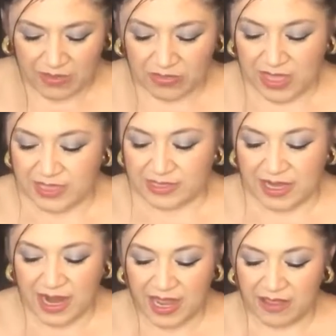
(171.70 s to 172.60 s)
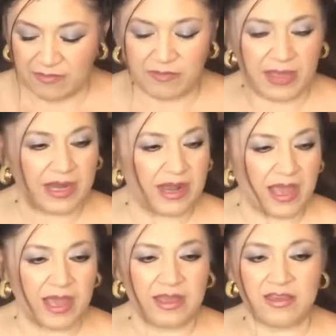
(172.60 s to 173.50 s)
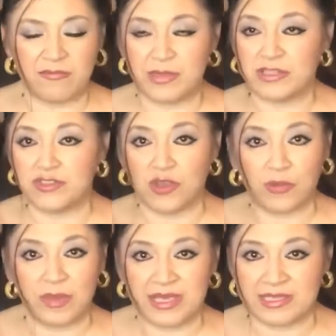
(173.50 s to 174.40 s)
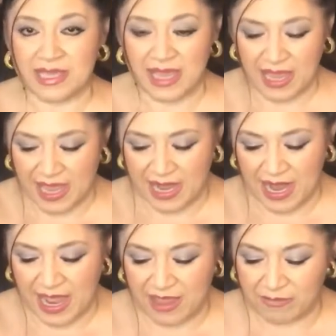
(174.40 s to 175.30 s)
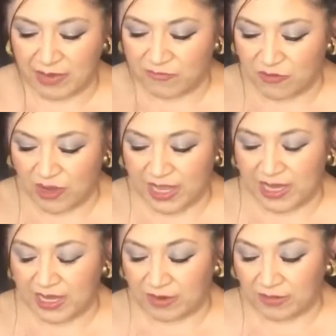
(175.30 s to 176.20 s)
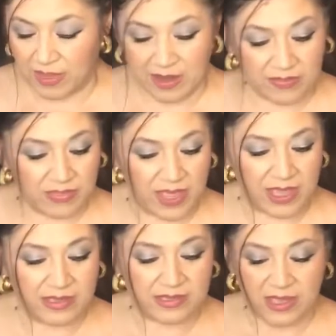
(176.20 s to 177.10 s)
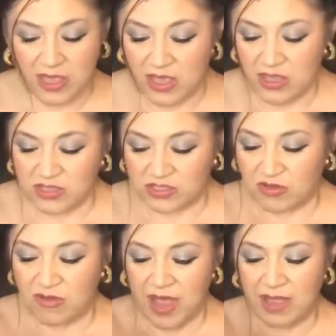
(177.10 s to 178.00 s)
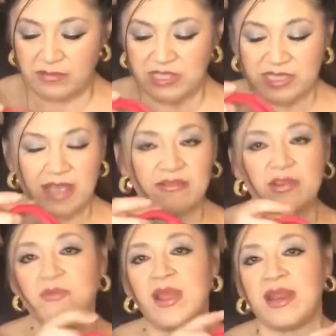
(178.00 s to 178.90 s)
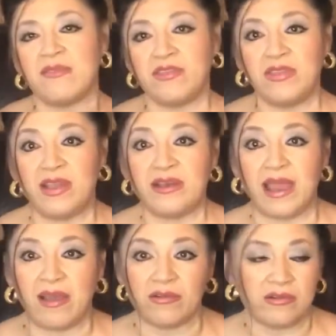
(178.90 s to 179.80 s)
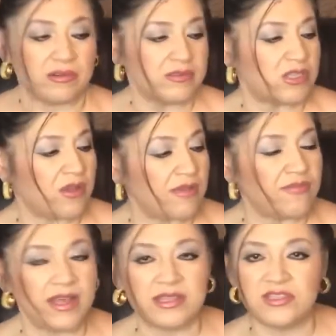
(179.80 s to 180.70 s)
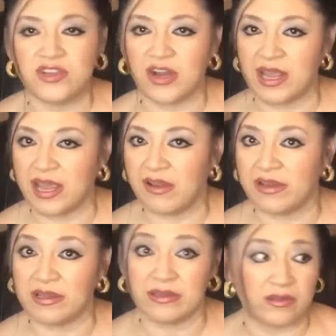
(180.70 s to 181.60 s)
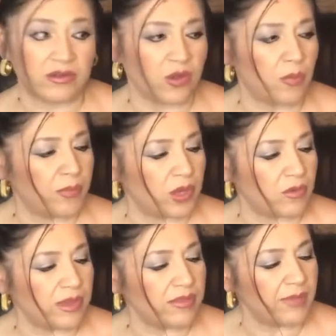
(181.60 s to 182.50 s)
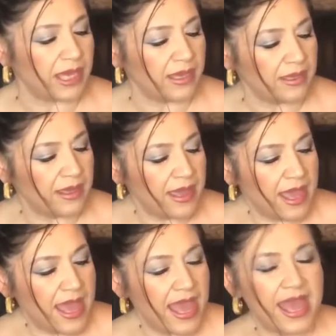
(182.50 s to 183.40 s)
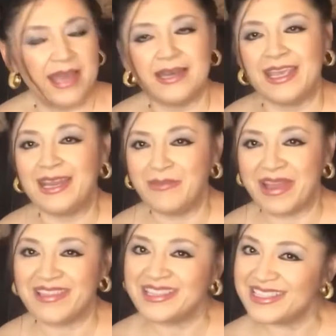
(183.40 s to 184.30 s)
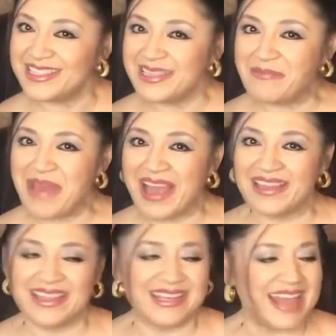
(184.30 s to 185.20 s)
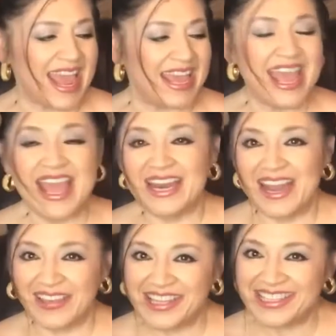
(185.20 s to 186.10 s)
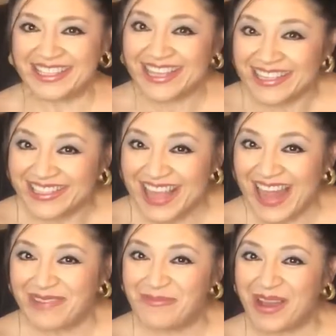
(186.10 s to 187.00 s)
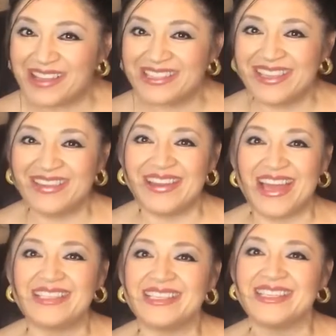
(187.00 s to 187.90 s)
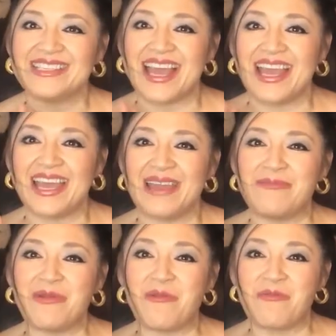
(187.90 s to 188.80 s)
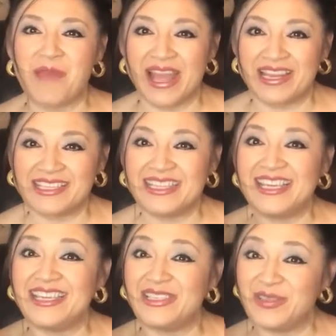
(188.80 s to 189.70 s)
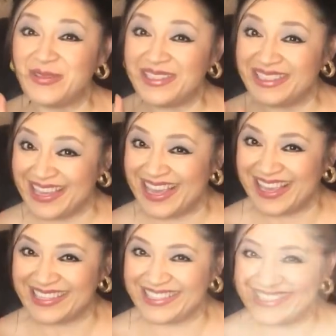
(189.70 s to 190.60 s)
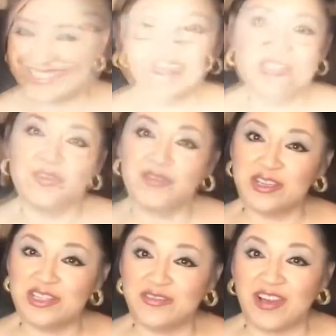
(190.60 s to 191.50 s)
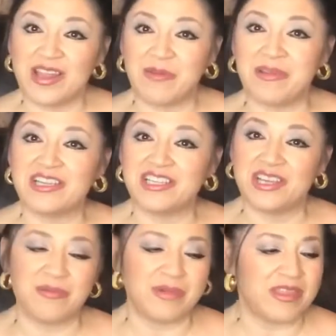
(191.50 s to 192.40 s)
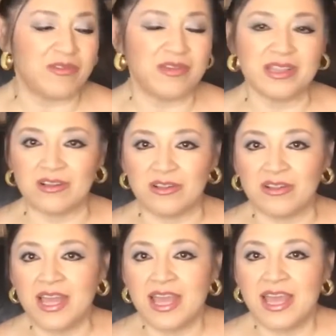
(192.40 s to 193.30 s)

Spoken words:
things that I have been so busy, and I have been forgetting a lot of things, so I'm just having to write everything down. So I finally started carrying a notebook with me. And anyway, this is the bag of the day. Now let's get to that unboxing, you guys, because I am ready to see it. So first of all, I want to share with you a little